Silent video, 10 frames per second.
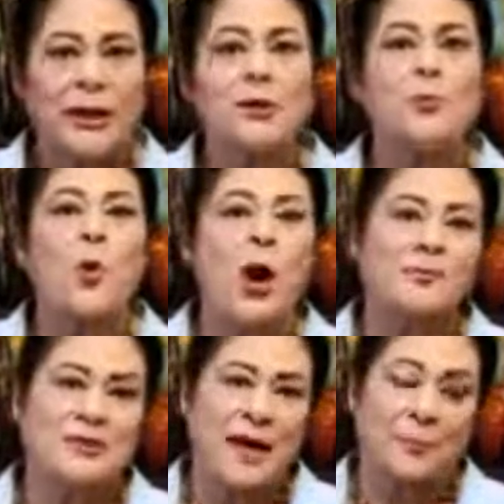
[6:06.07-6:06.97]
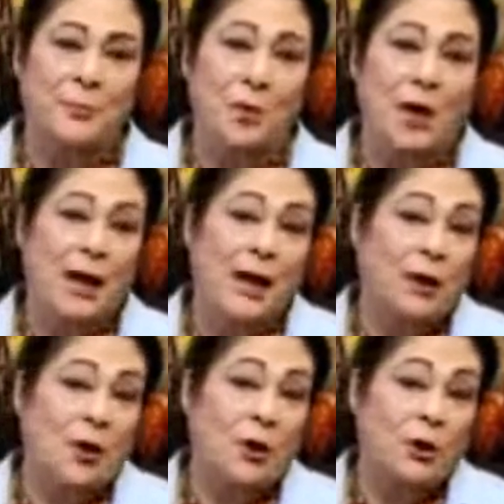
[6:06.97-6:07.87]
It warms up
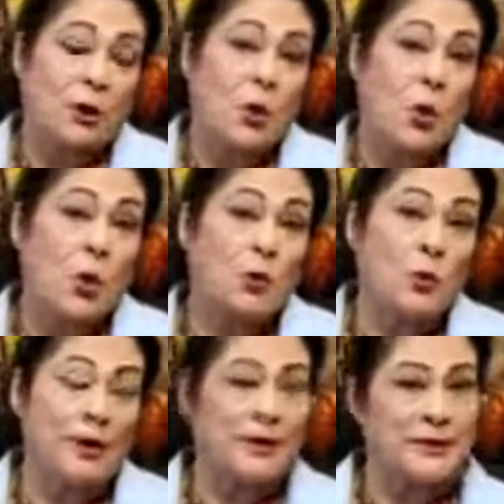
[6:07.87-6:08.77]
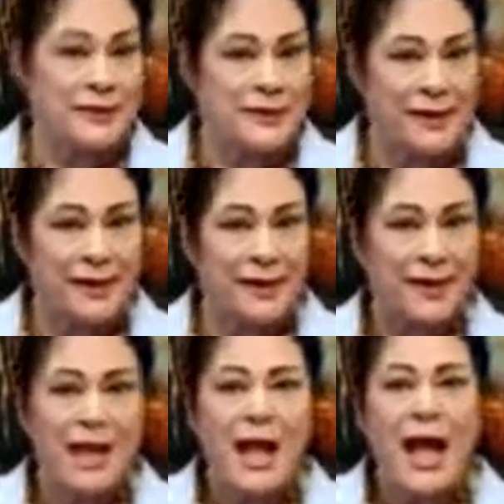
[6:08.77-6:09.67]
on a cold winter day,
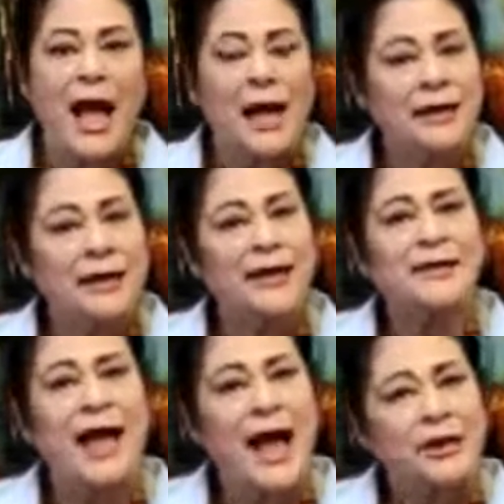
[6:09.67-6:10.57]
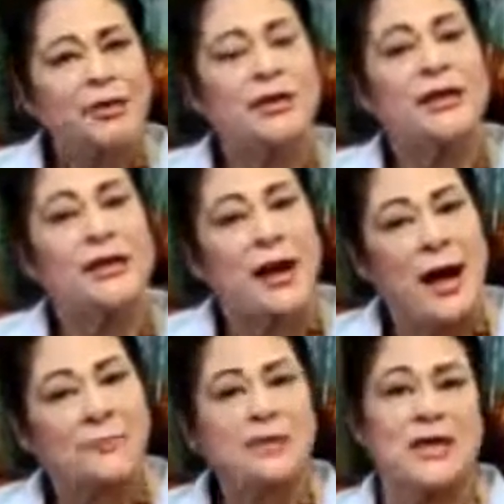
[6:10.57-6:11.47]
and it actually
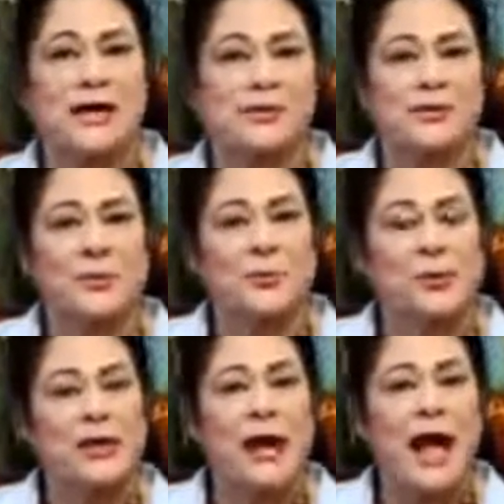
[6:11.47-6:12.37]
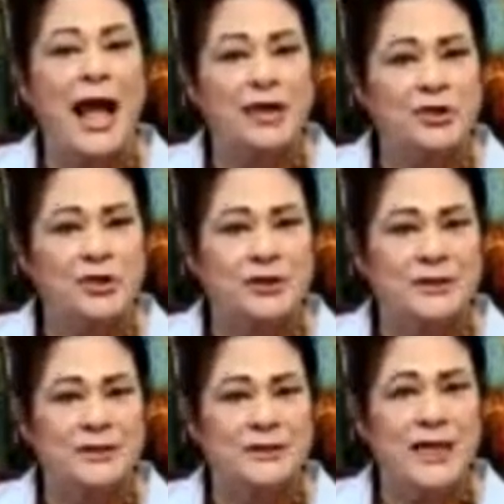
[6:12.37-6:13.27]
calms us when we are
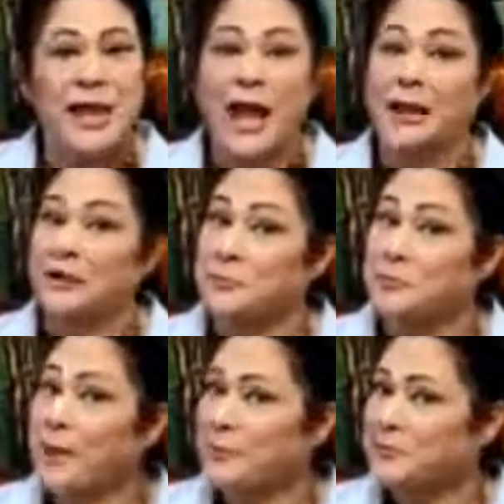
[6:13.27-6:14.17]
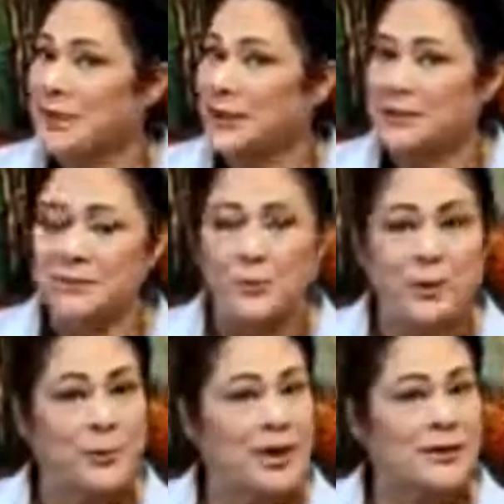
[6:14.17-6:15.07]
anxious, and it peps us
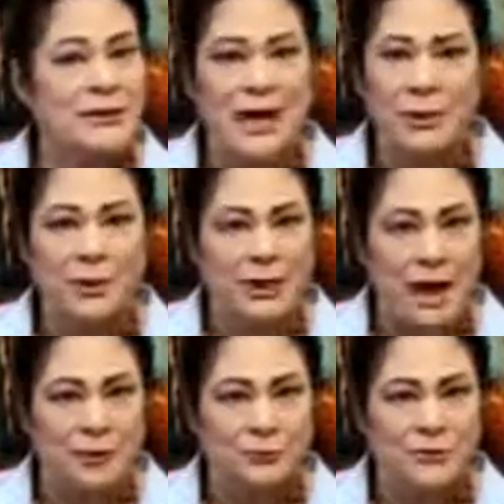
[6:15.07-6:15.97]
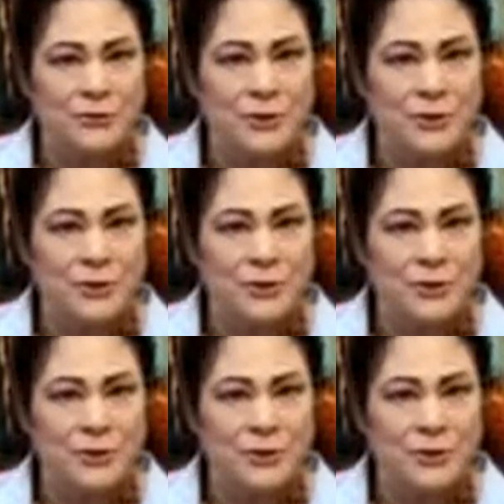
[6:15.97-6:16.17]
when we are down and out.